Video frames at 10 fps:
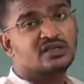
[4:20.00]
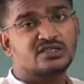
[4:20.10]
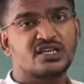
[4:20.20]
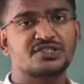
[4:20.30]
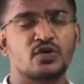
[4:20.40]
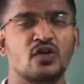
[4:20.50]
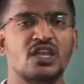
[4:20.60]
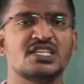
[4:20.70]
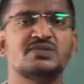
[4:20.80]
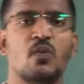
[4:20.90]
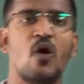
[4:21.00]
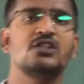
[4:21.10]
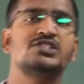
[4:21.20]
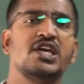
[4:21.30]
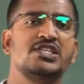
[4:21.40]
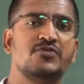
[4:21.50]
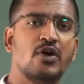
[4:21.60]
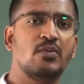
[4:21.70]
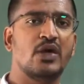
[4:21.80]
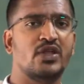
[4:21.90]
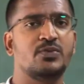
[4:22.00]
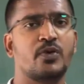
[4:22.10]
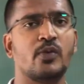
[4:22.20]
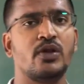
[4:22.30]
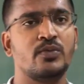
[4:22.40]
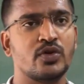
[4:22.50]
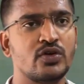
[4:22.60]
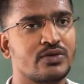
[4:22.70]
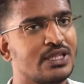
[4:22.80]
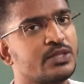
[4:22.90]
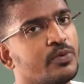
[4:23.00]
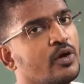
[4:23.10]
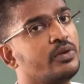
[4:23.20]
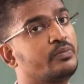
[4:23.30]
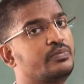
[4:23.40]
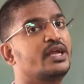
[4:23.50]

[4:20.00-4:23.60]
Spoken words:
Just only a small change from 11th problem to 12th problem.